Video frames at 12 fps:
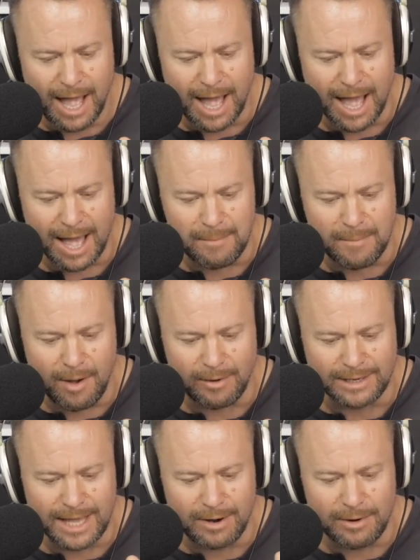I
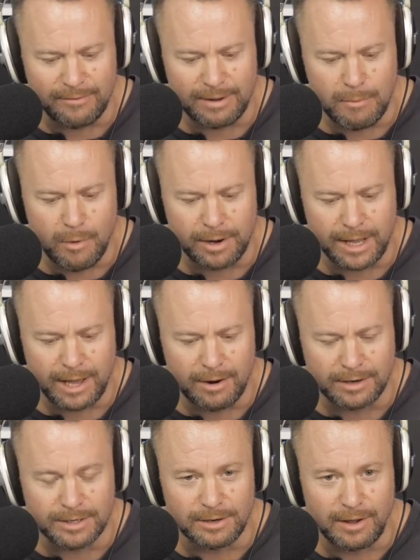would get on every morning and
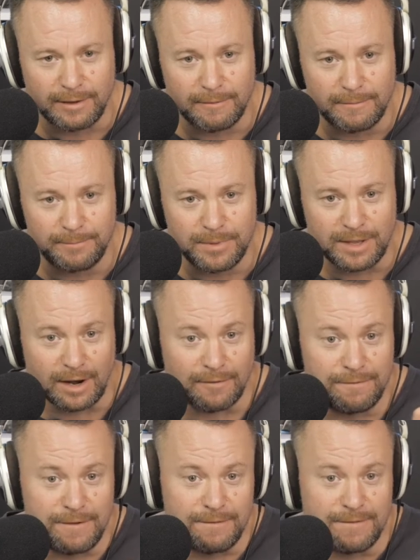I'd do like, you know,
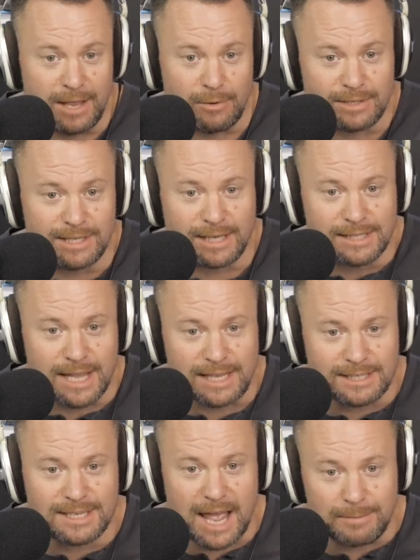15 or
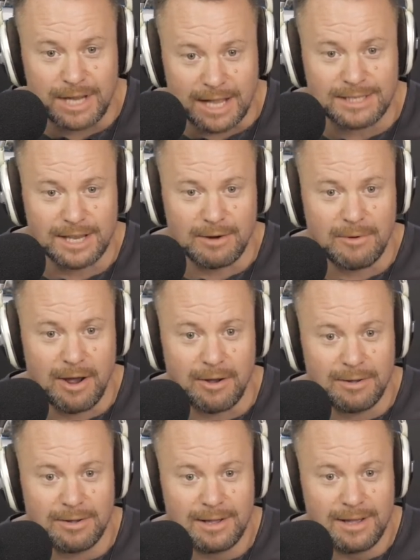16 Snapchats in a
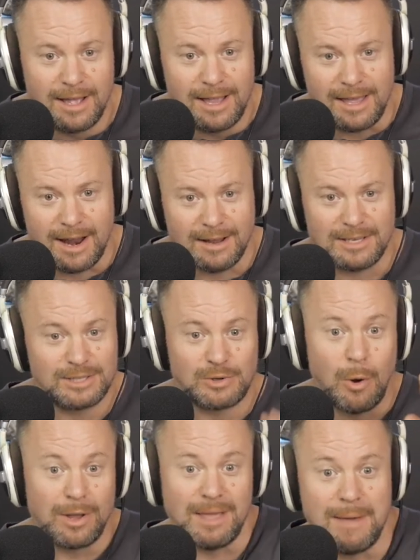row, you know, just
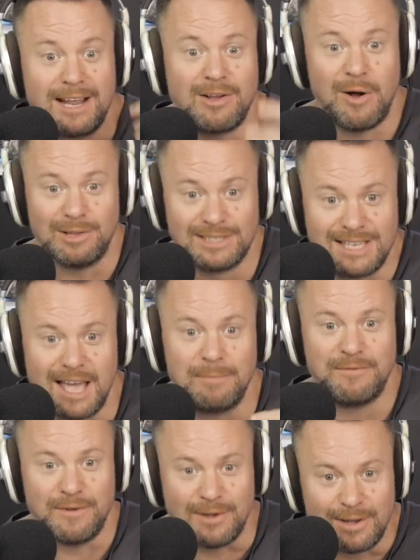talking about a
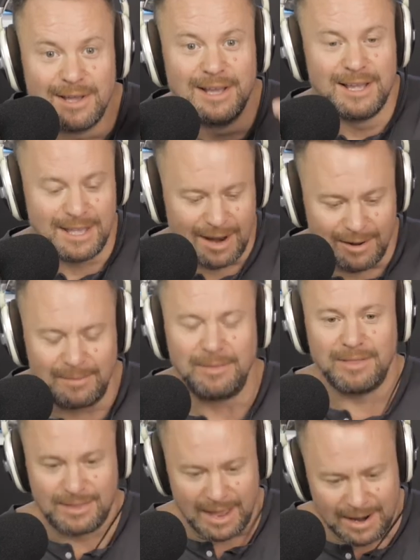concept for, you know,
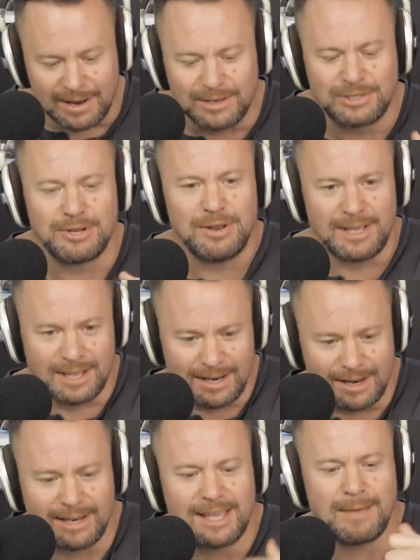and then shooting it
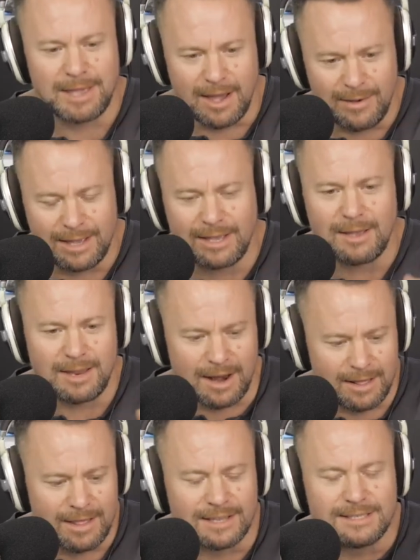and keep going and keep, you
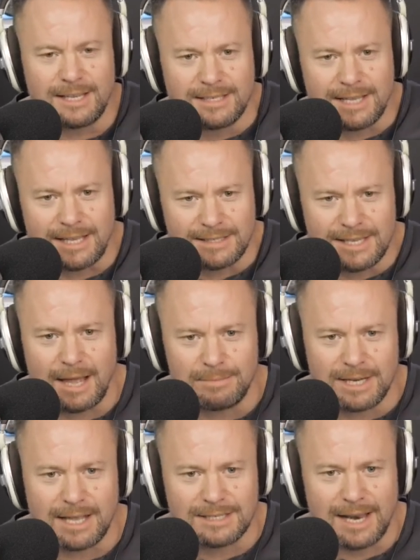know, and then 16
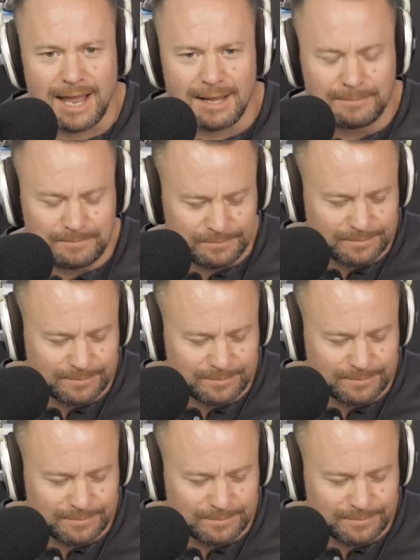Snapchats later,